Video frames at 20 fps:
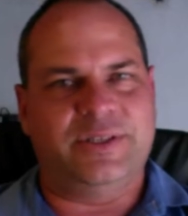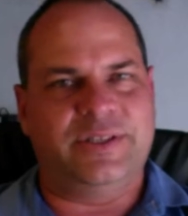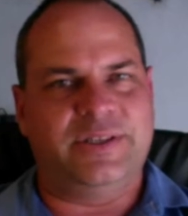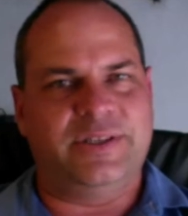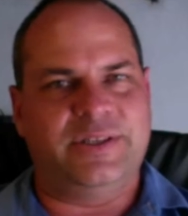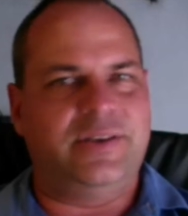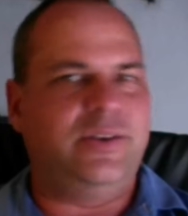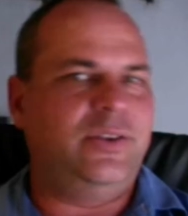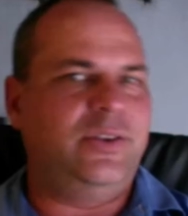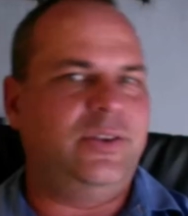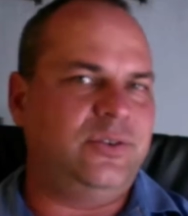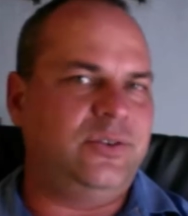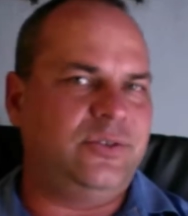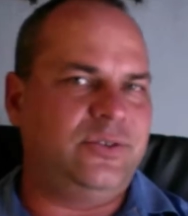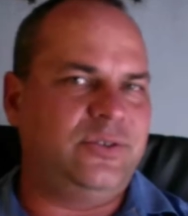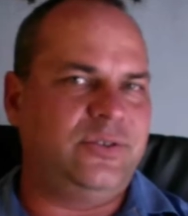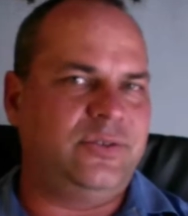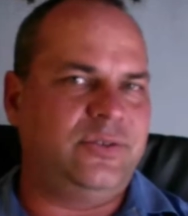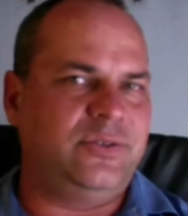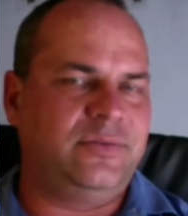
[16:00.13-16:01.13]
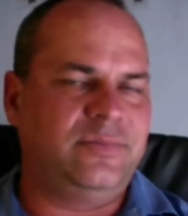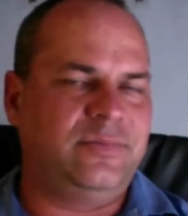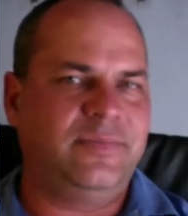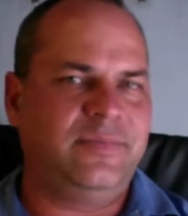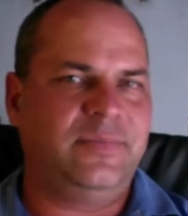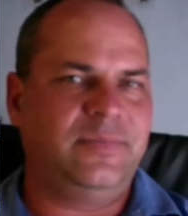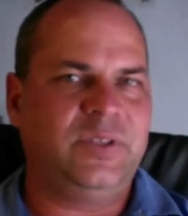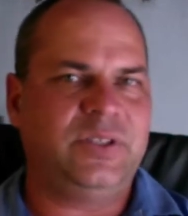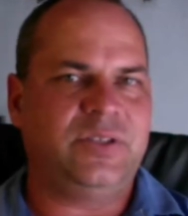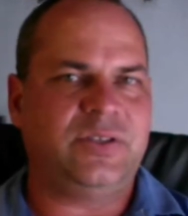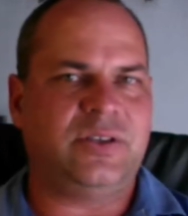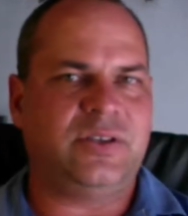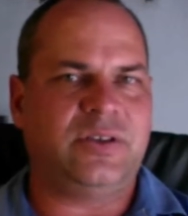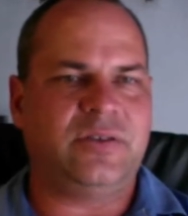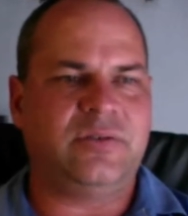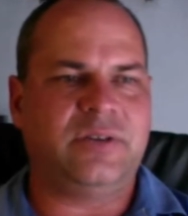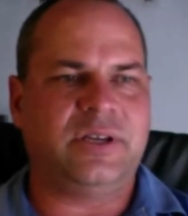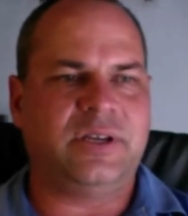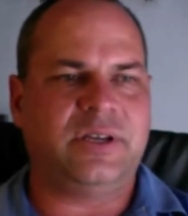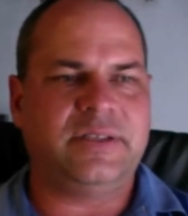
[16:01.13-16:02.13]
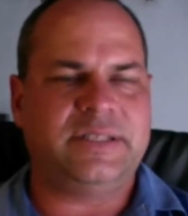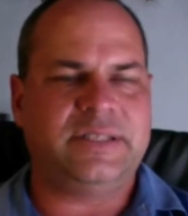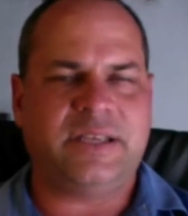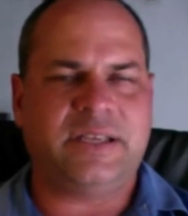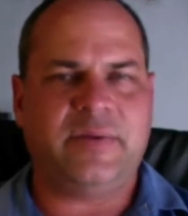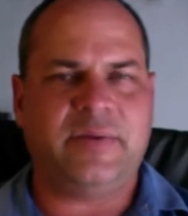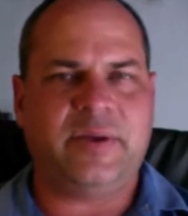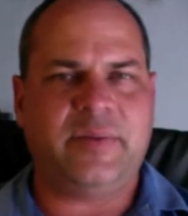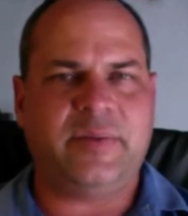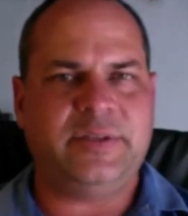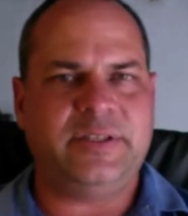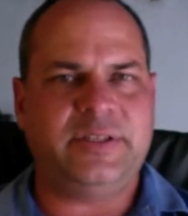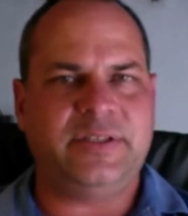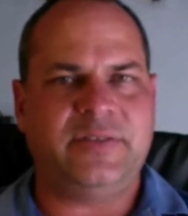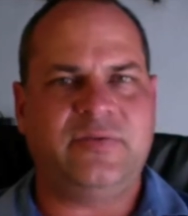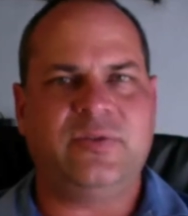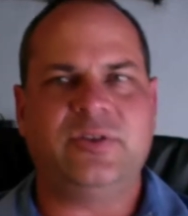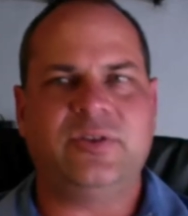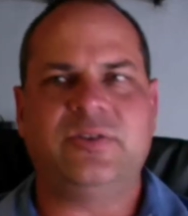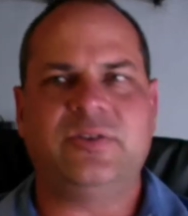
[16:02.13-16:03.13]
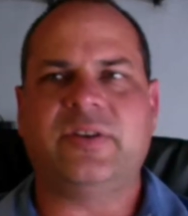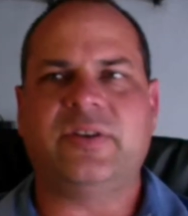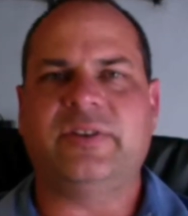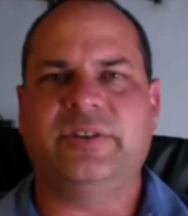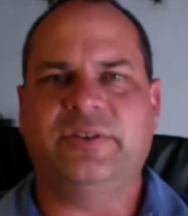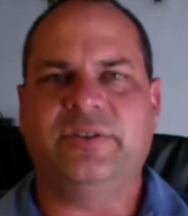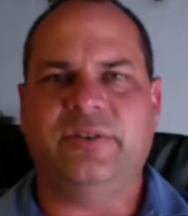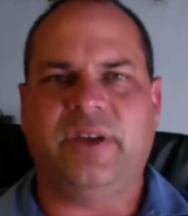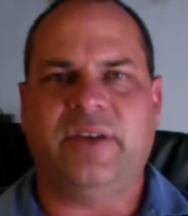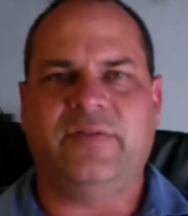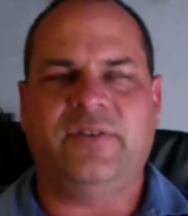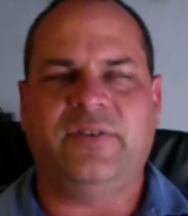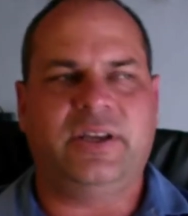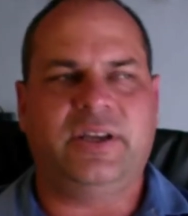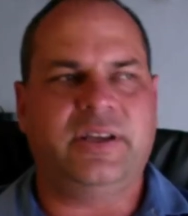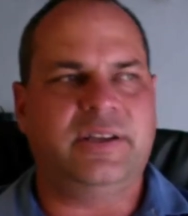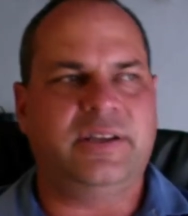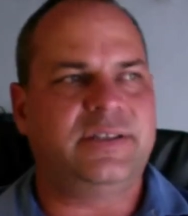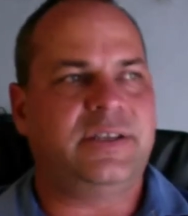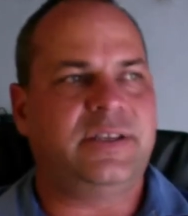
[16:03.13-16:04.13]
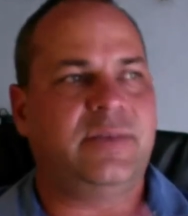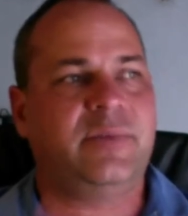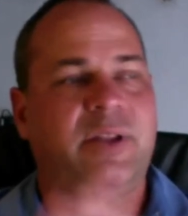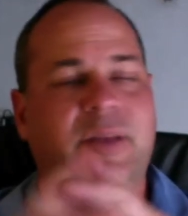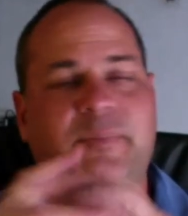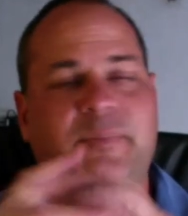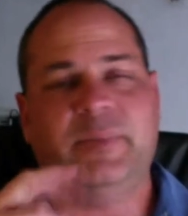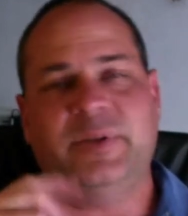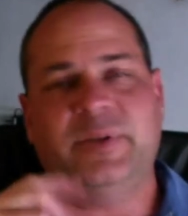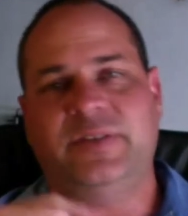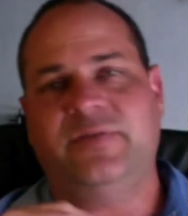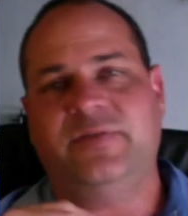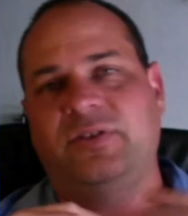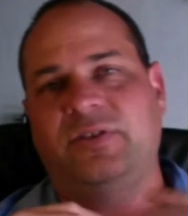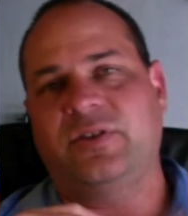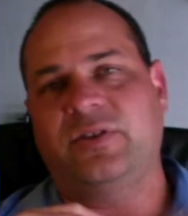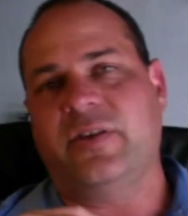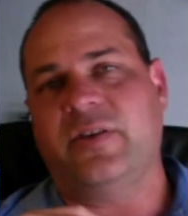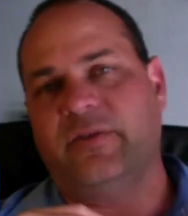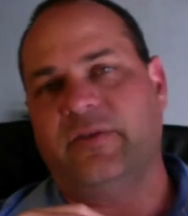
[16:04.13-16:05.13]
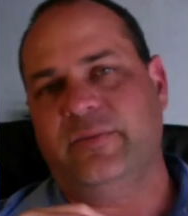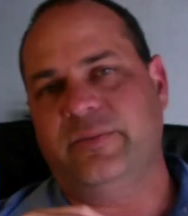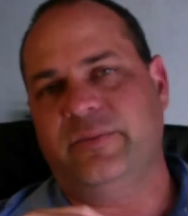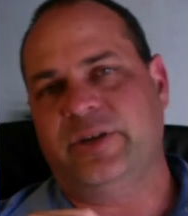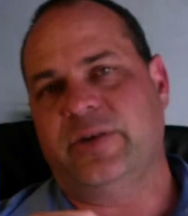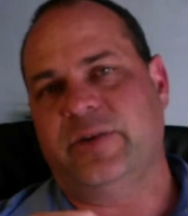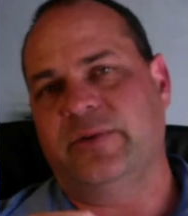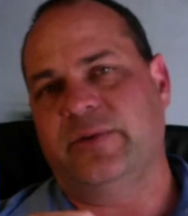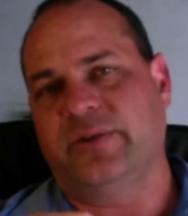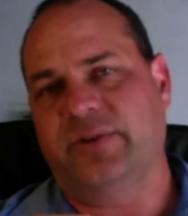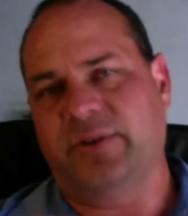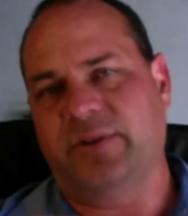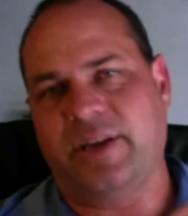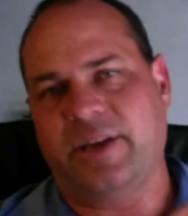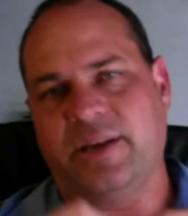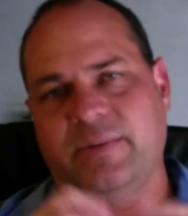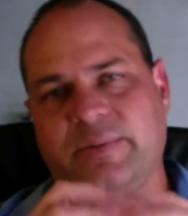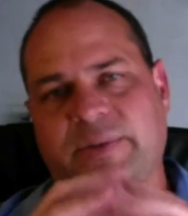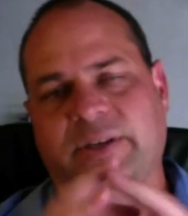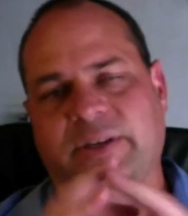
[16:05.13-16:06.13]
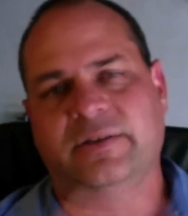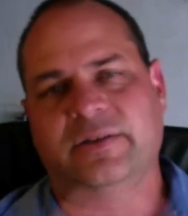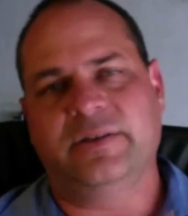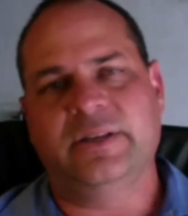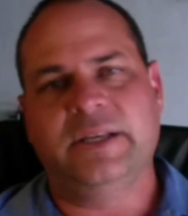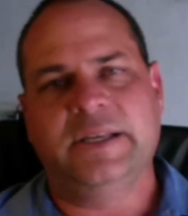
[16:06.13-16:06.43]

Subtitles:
that you're used to. So same happens if you travel into Africa, same happens if you go from Joburg to Cape Town.